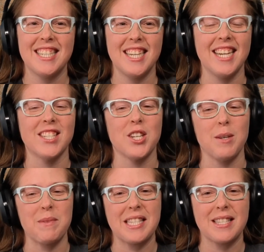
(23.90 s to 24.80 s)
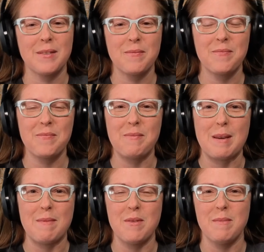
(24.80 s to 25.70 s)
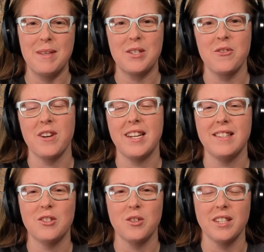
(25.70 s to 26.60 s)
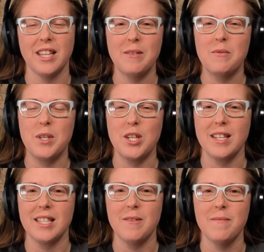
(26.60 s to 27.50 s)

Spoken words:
And chips. Maybe we'll be snoring shortly. We shall see.